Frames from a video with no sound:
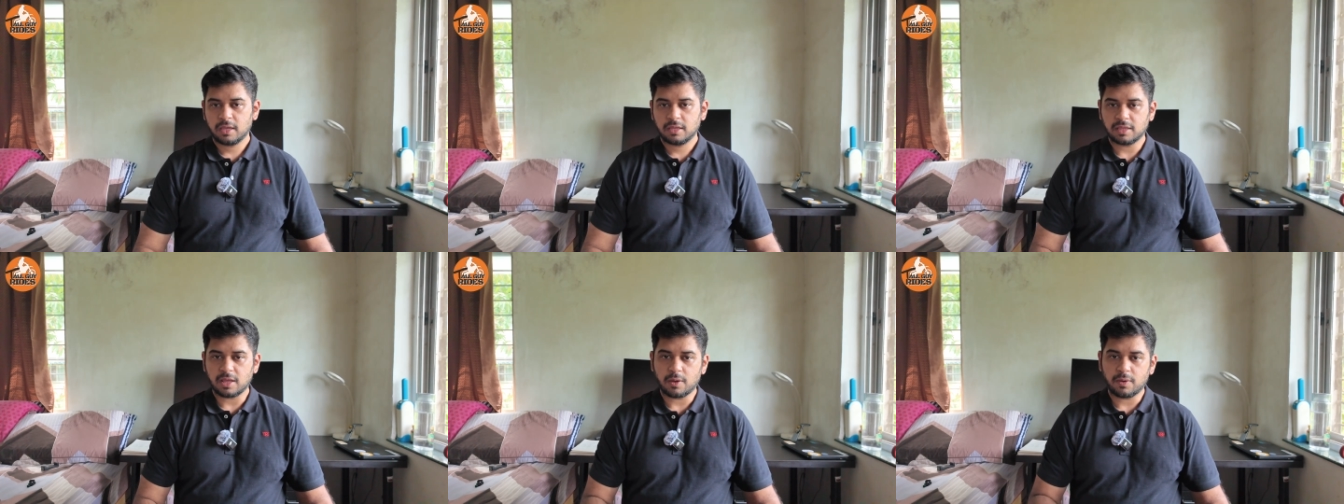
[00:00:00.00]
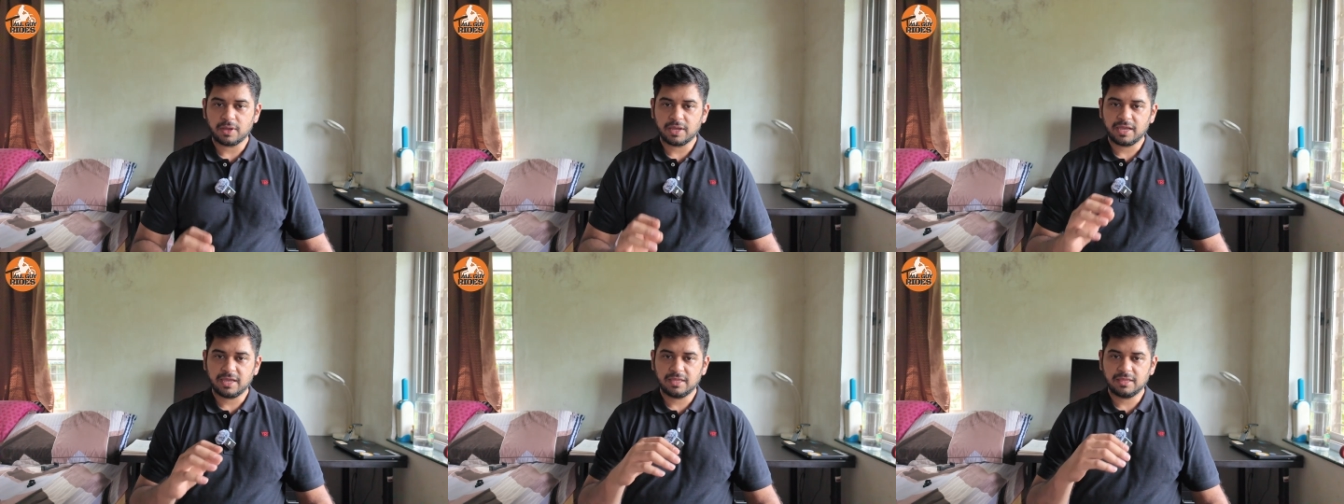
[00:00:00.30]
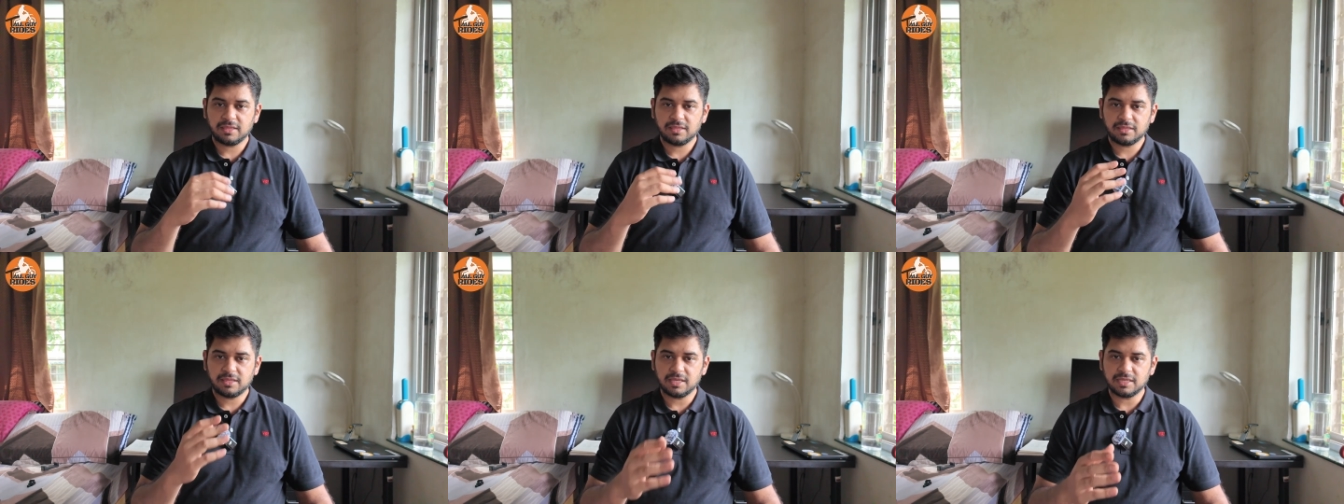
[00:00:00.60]
Now
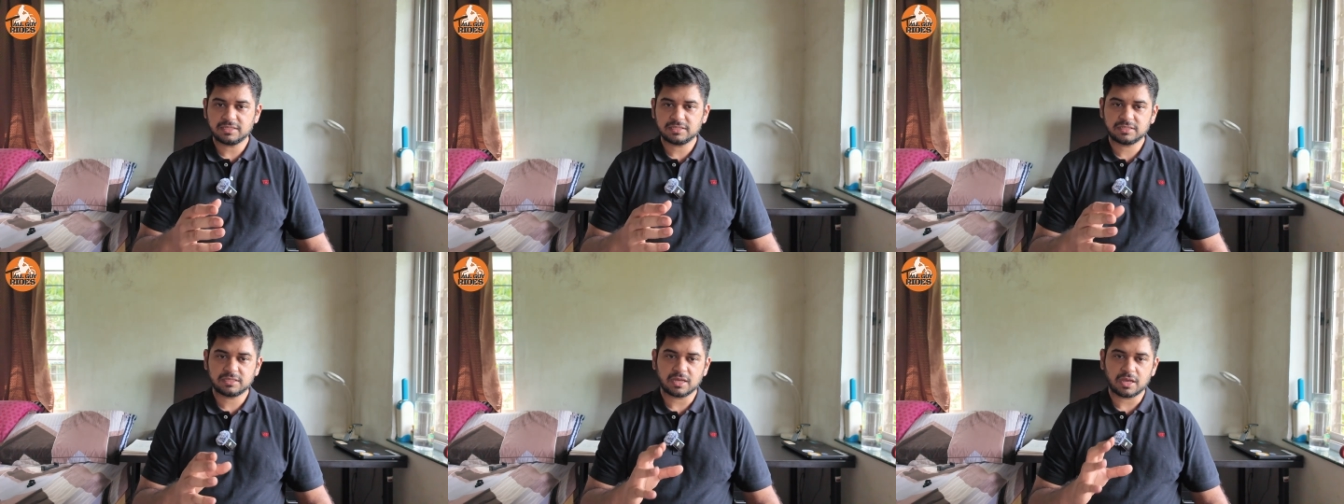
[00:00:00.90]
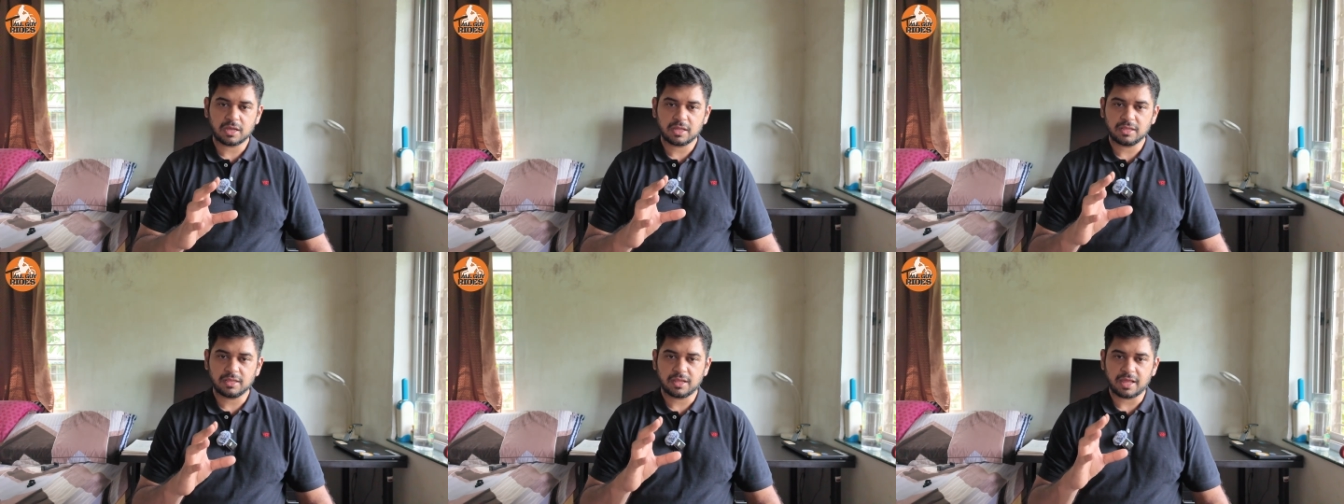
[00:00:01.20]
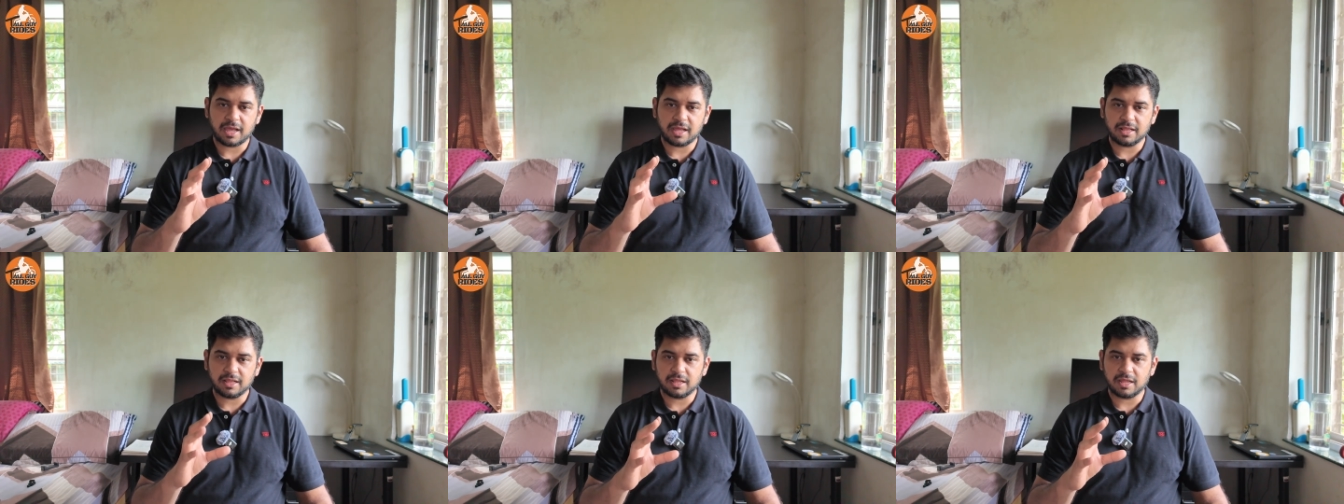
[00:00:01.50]
in this
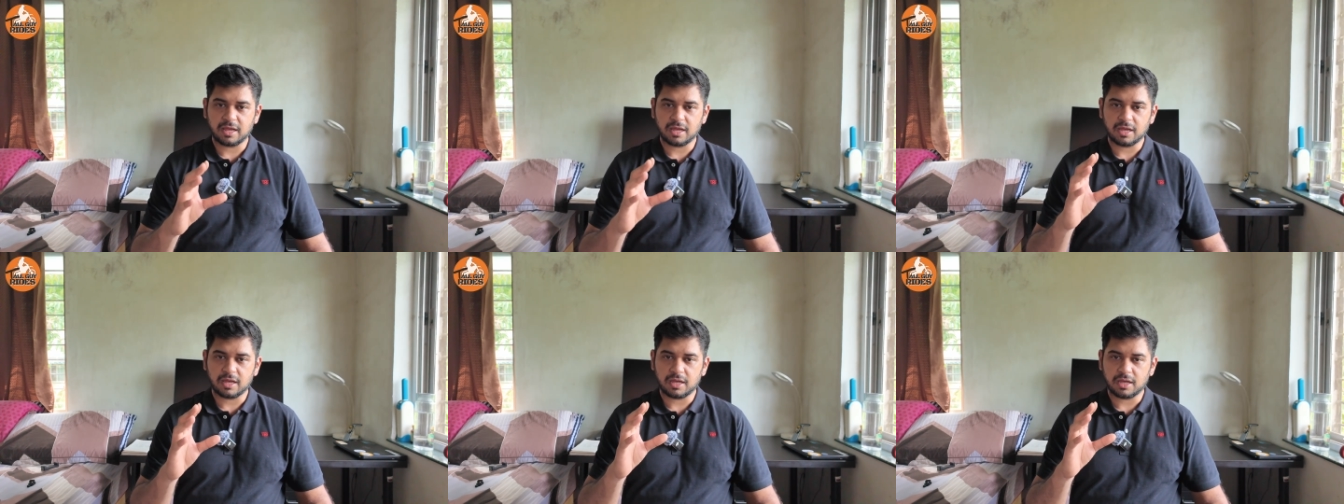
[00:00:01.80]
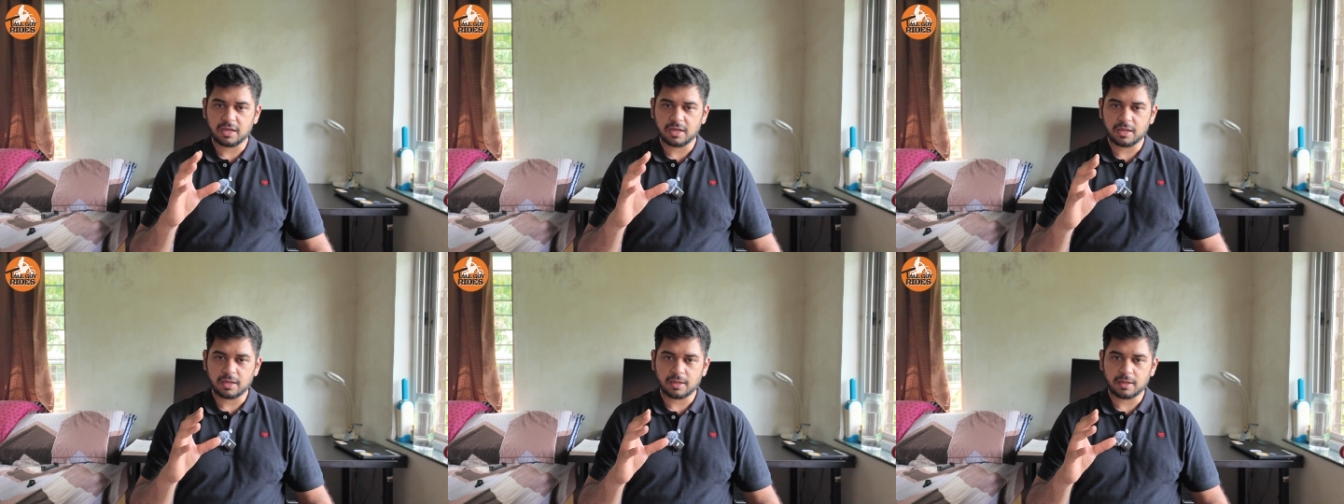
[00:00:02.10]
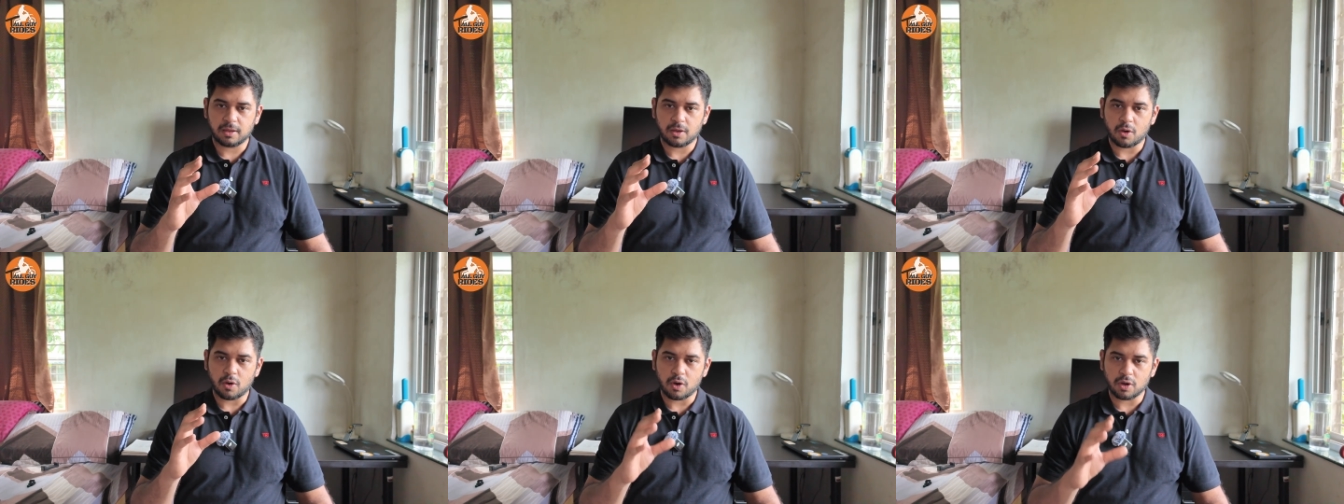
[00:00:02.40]

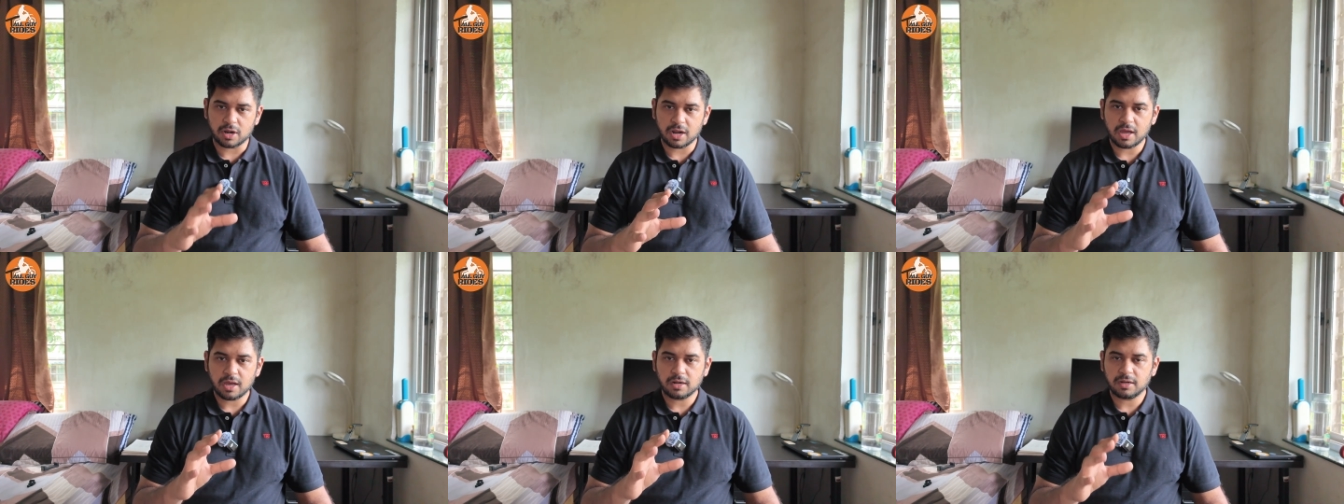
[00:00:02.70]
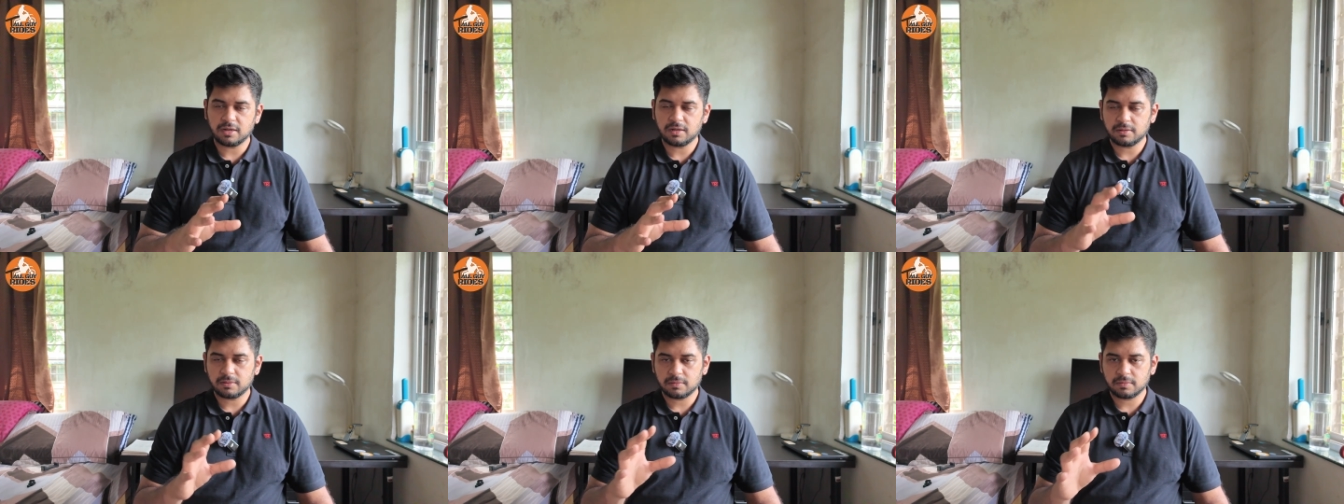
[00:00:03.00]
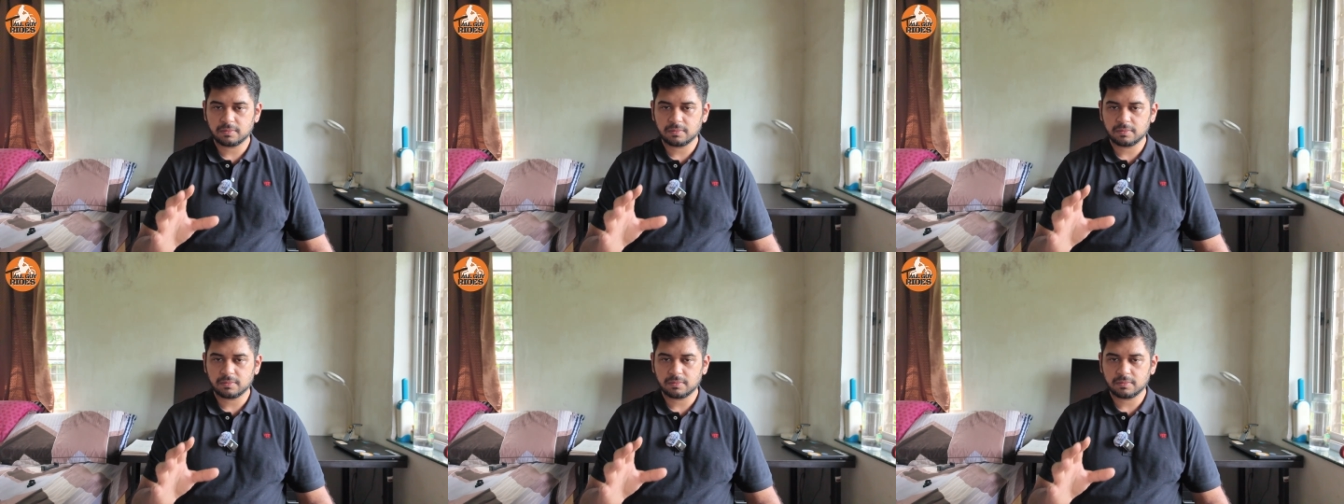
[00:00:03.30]
Aura,